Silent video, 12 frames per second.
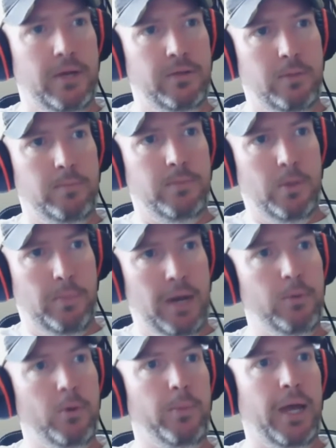about the the
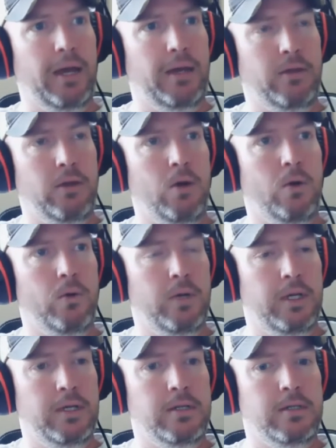paperback though
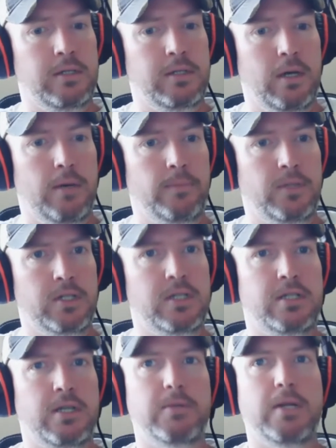is because
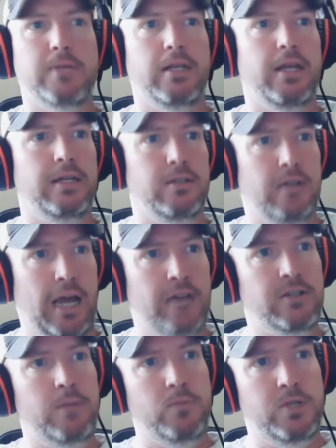um, sometimes i like
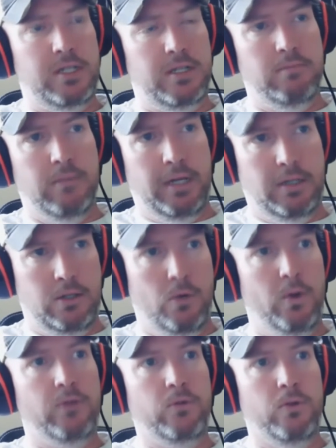as i'm like
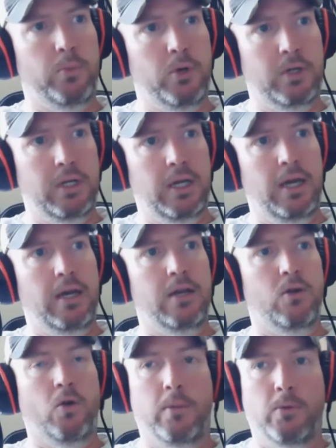going through the book
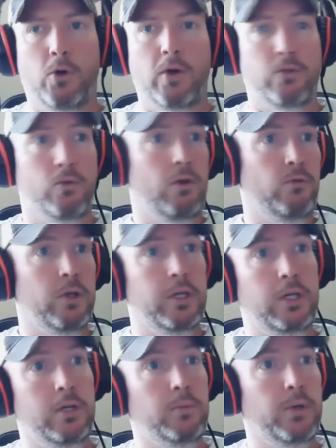again or i'm going mm-hmm. through a
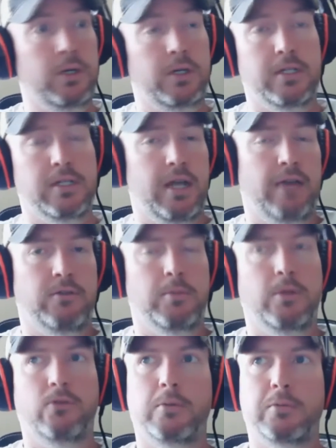really good book it doesn't have
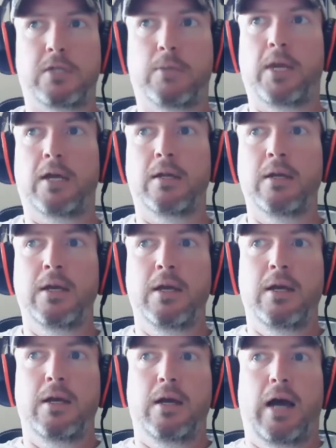to be 3% man
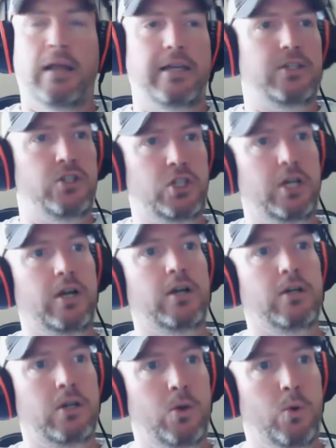i like to
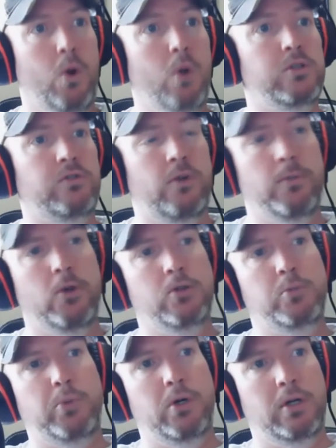share quotes from
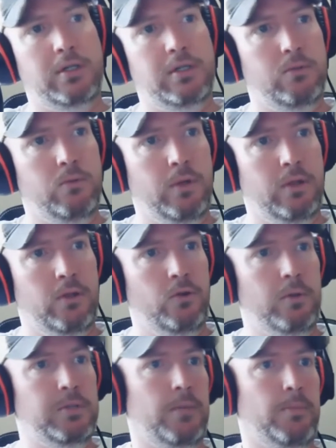those books with the
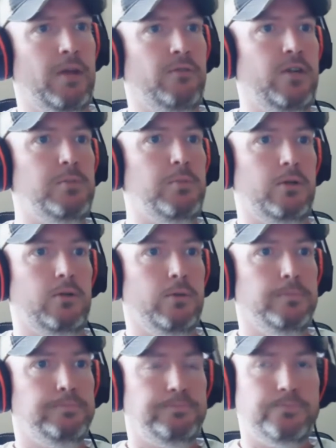3% man facebook
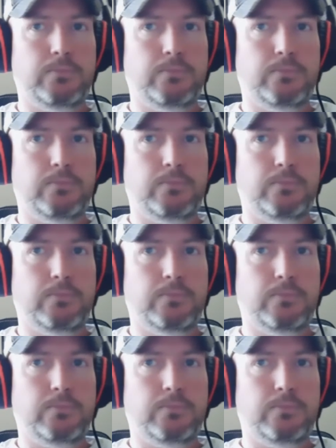group